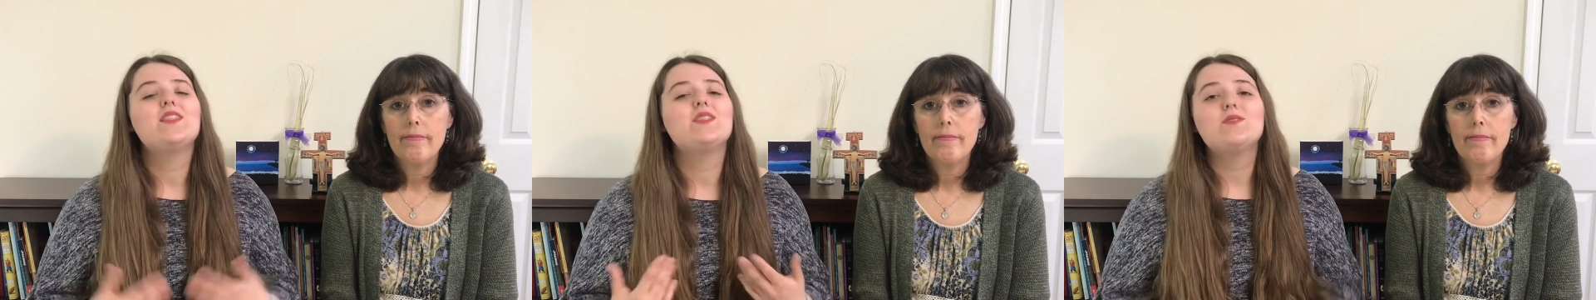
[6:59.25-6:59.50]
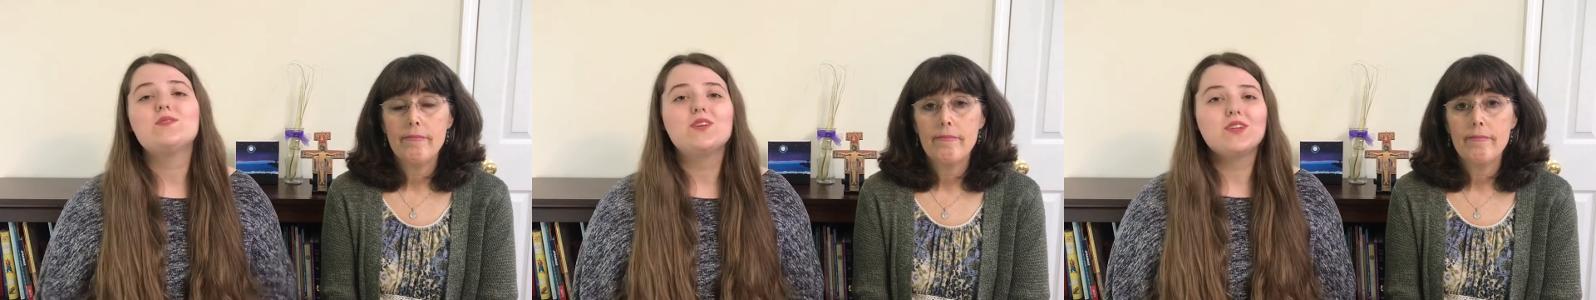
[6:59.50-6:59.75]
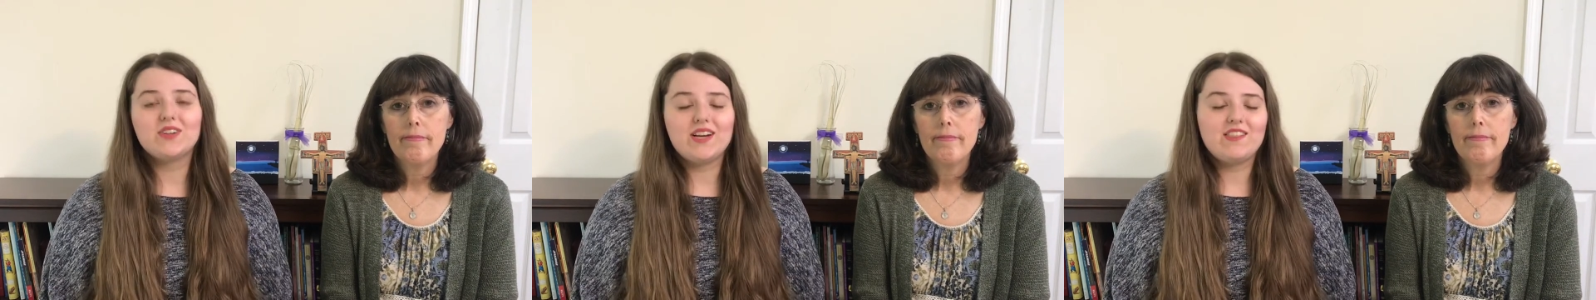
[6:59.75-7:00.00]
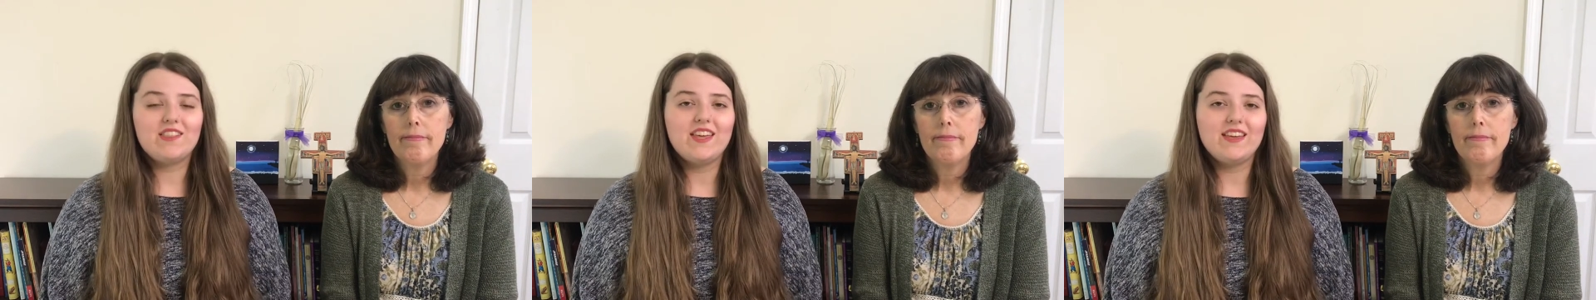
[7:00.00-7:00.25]
Speaker 1: and those are
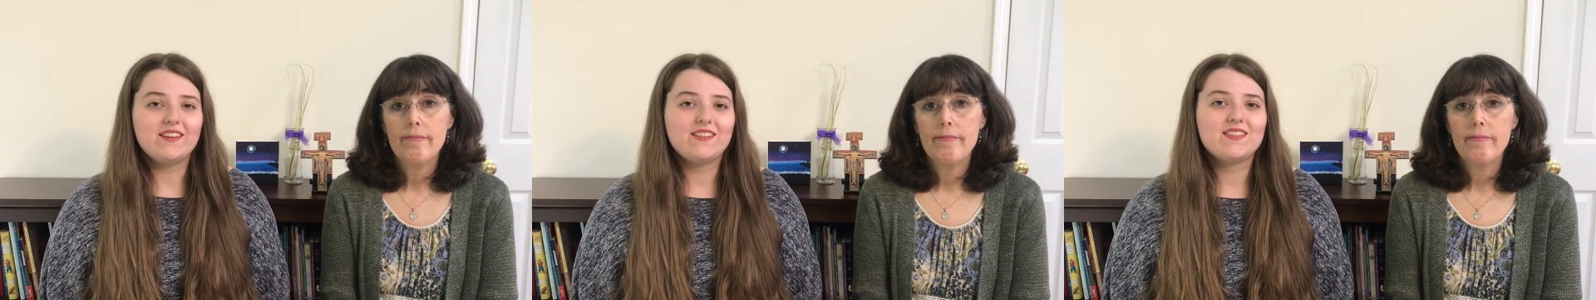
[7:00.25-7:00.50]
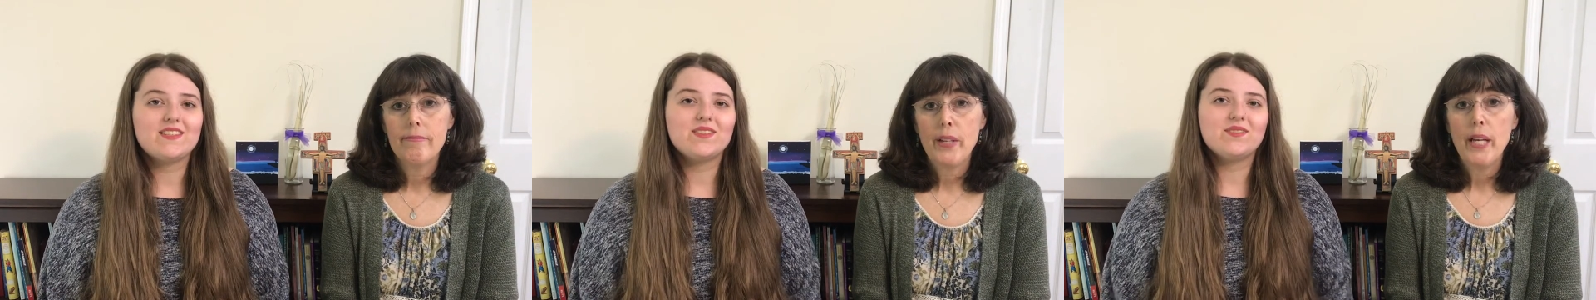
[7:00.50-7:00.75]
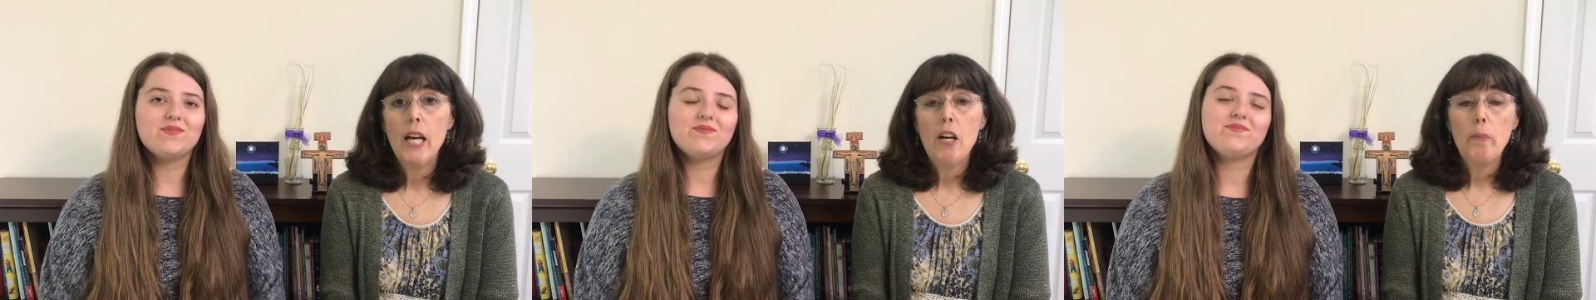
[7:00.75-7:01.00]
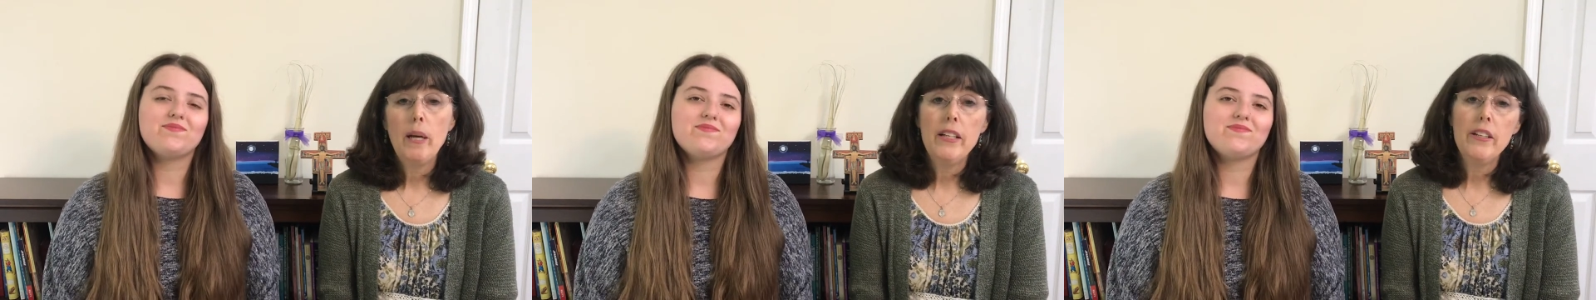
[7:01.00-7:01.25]
great things.
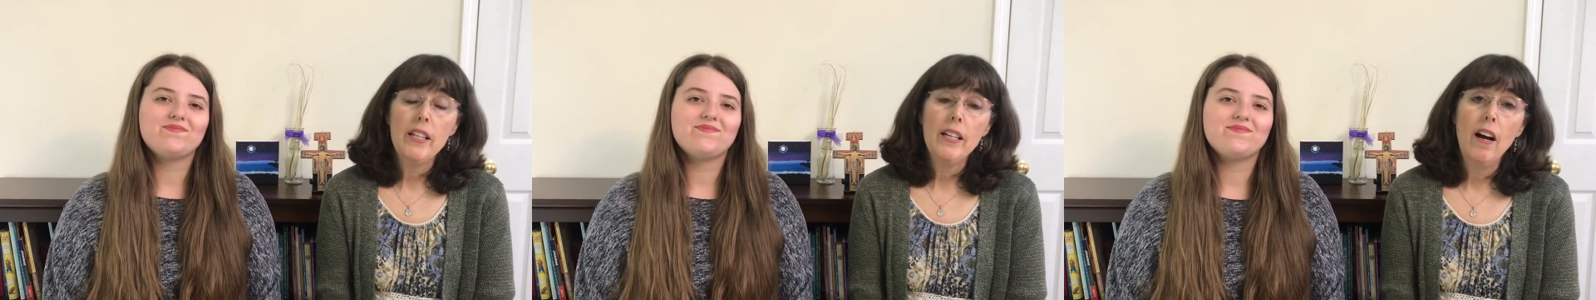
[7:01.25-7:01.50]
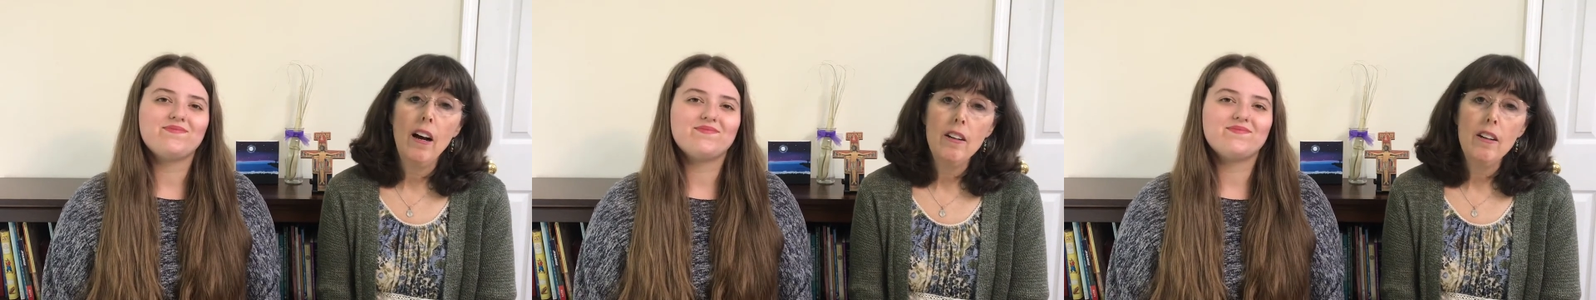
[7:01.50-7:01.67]
But you can